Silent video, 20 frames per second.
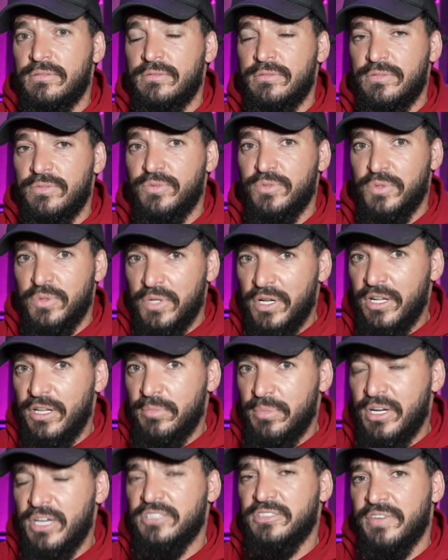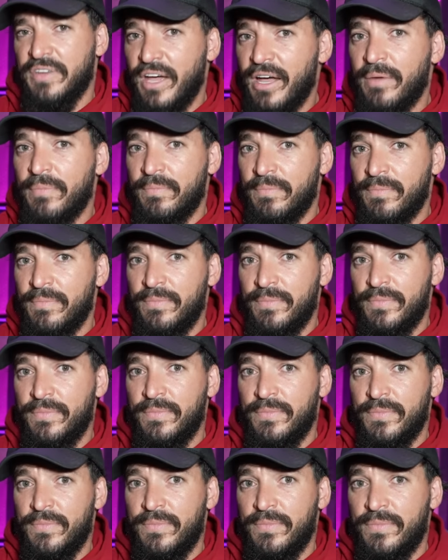was literally because of him.
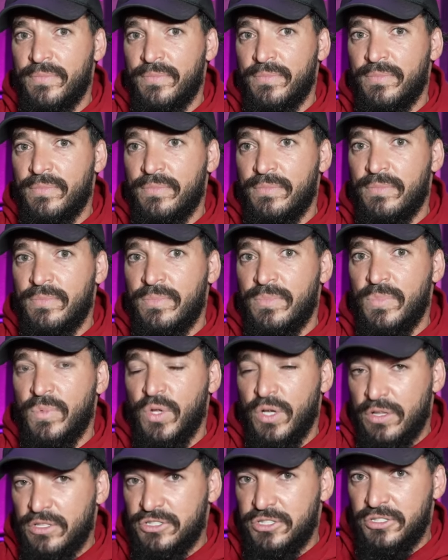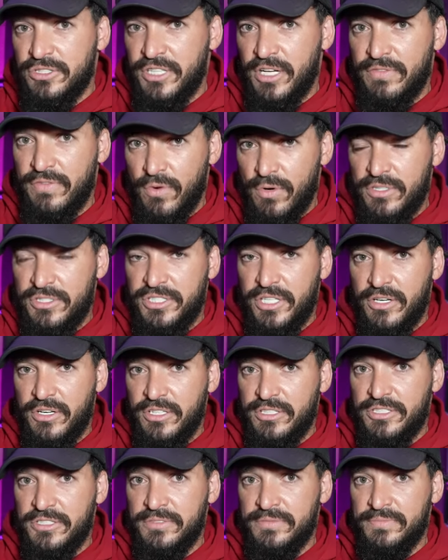Look at the Suicide Forest
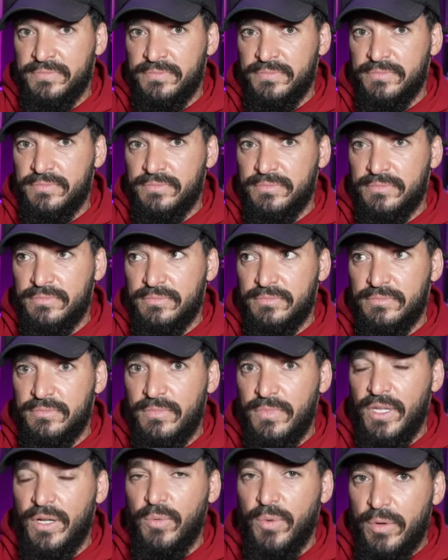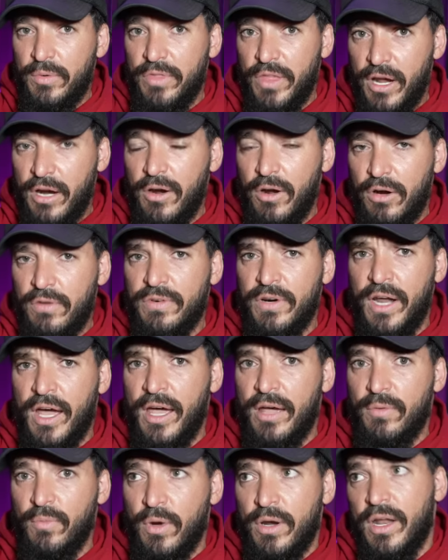series. We were there
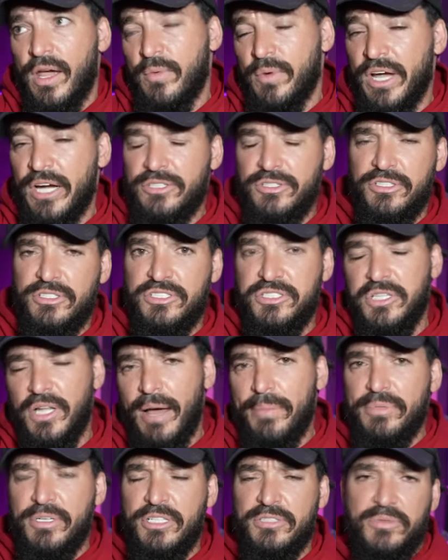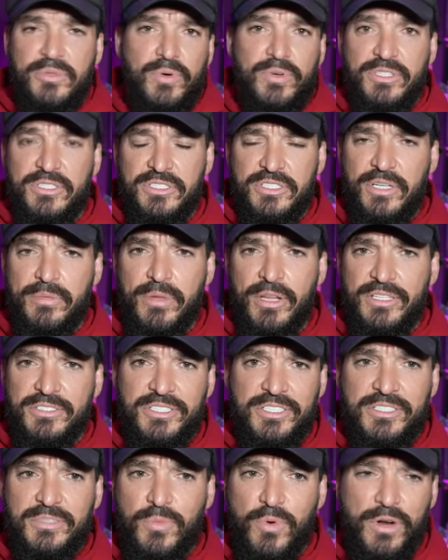overnight. One night we actually slept because we went to sleep at like
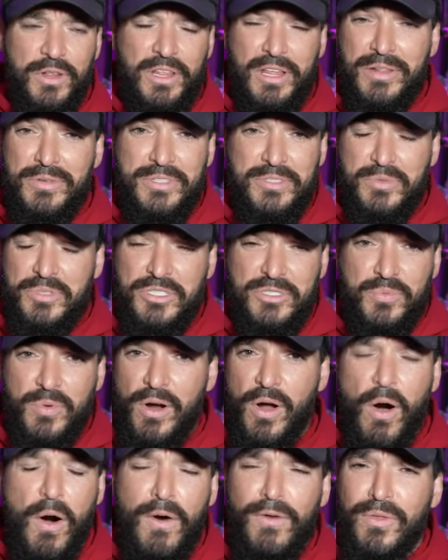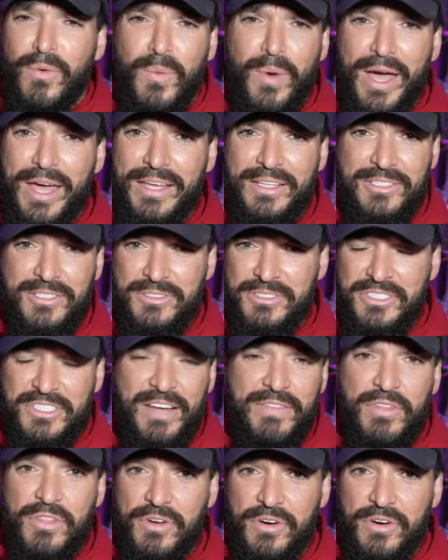6 in the morning. The other ones we just went all the way until 7:30 in